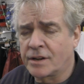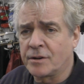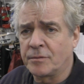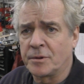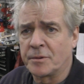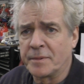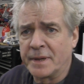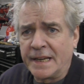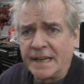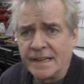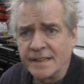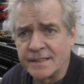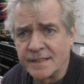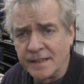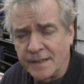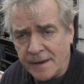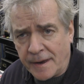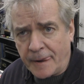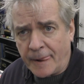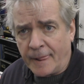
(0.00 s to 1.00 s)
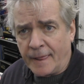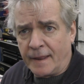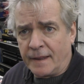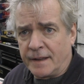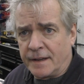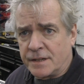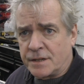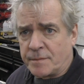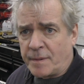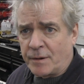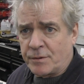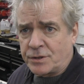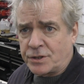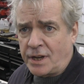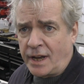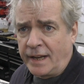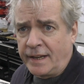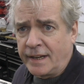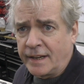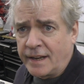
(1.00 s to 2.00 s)
in a couple of minutes is about
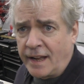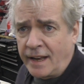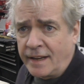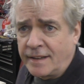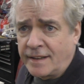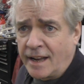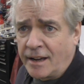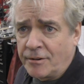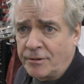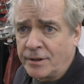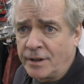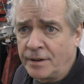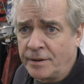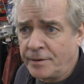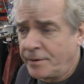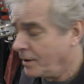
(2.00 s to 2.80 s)
tightening the head down